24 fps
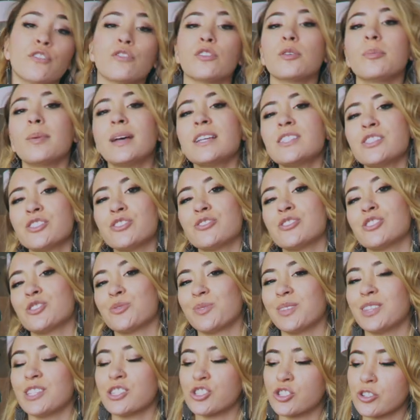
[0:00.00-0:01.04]
For best uses
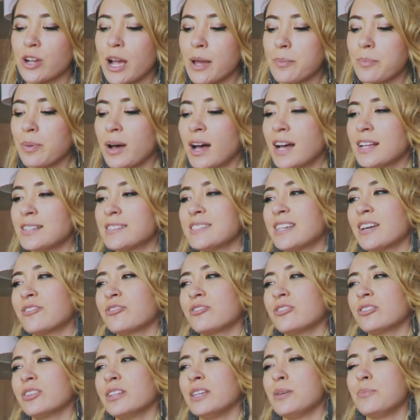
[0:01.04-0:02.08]
with this tripod,
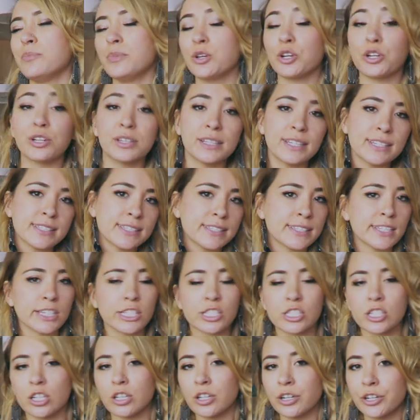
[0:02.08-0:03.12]
definitely mirrorless
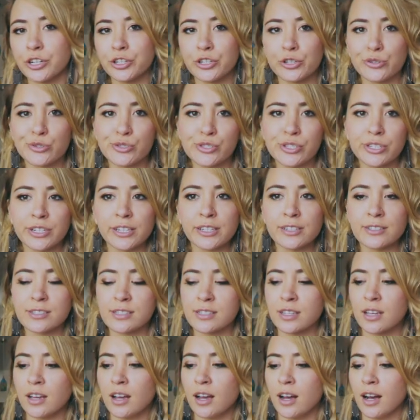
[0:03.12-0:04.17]
DSLR
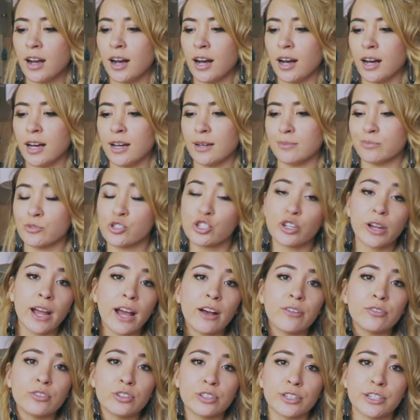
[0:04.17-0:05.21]
users, um,
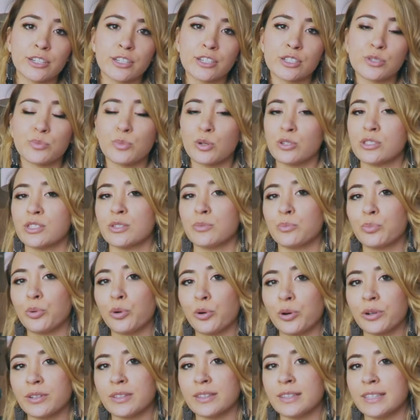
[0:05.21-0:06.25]
travelers, most
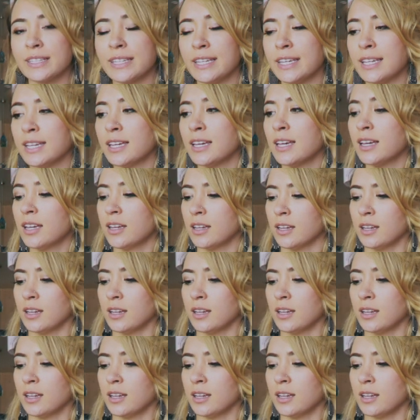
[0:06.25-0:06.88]
importantly,